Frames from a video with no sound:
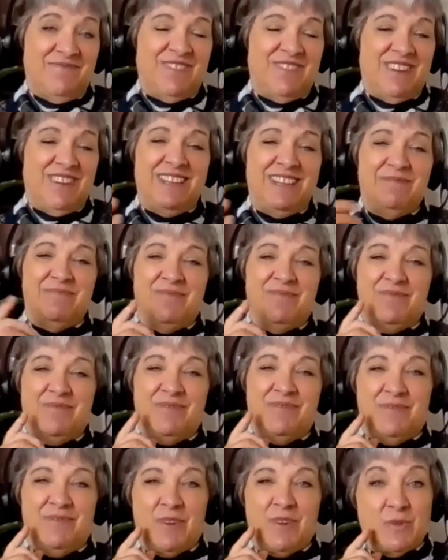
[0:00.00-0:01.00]
Right?
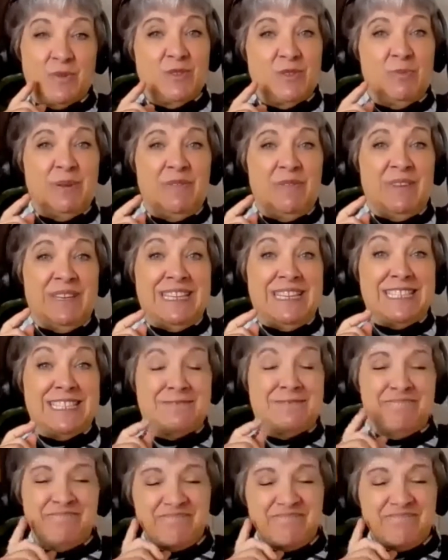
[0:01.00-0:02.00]
Those epiphanies.